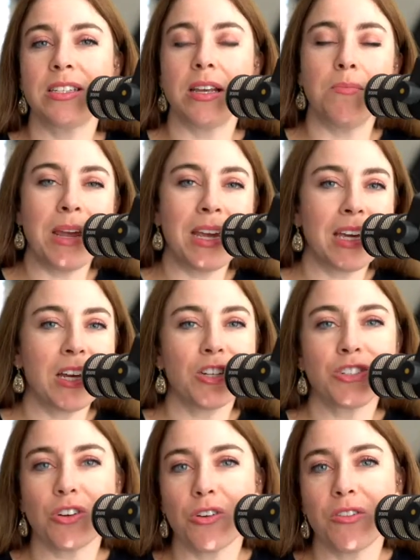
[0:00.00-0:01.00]
and making
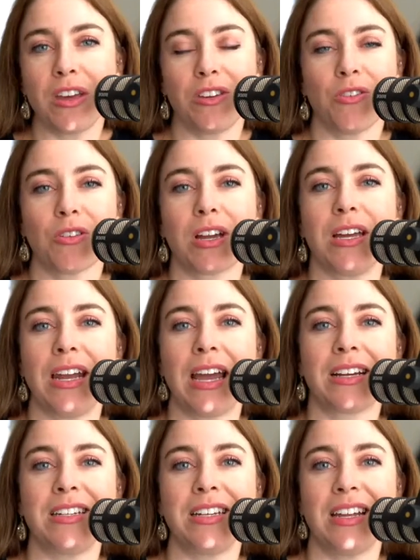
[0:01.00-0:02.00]
sure that you're
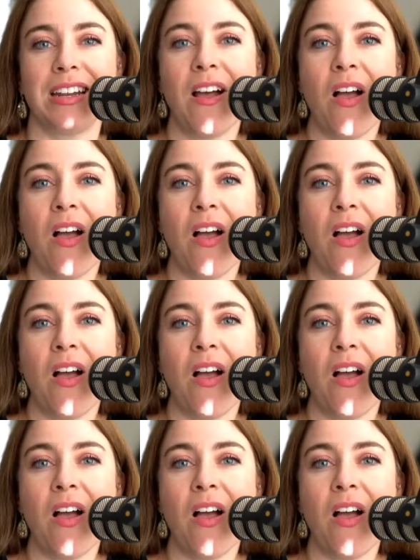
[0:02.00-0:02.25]
connected